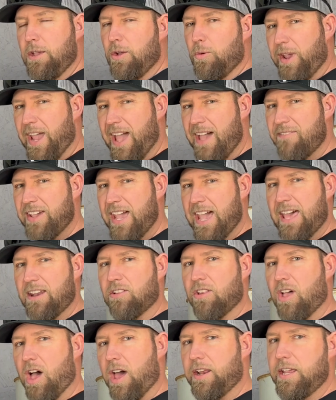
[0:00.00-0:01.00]
We haven't had
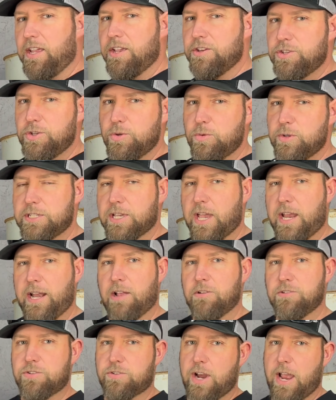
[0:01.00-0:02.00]
a lot of issue with tie
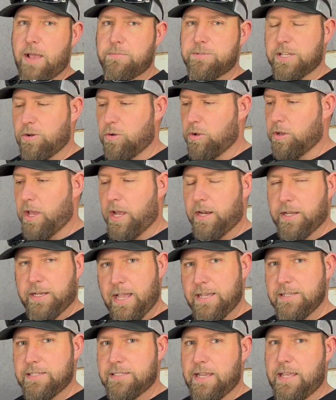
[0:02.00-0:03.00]
down straps. I know a lot of
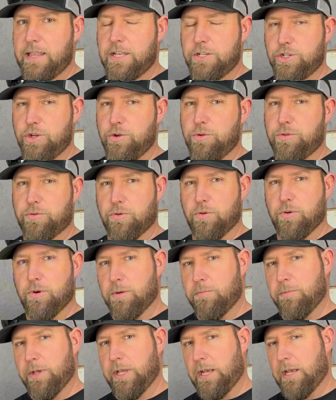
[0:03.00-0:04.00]
guys say they chew through
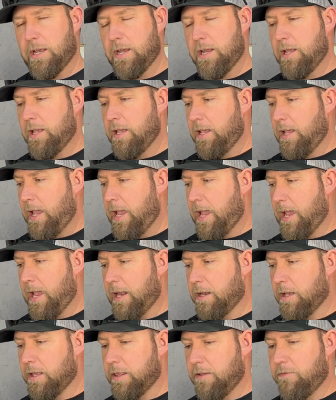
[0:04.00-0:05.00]
them,
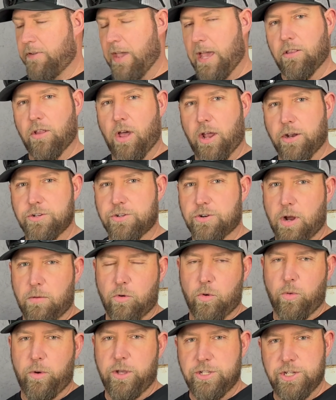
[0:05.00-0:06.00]
and they've had a lot of
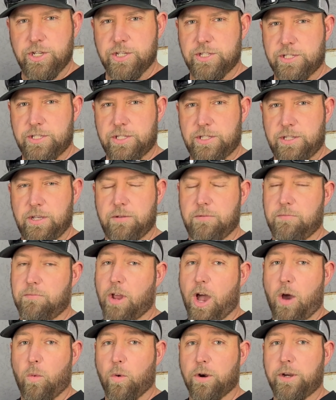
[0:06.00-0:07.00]
trouble with just
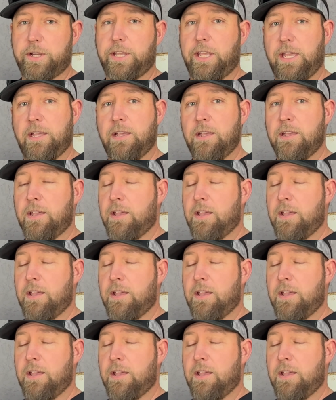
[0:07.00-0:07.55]
not working.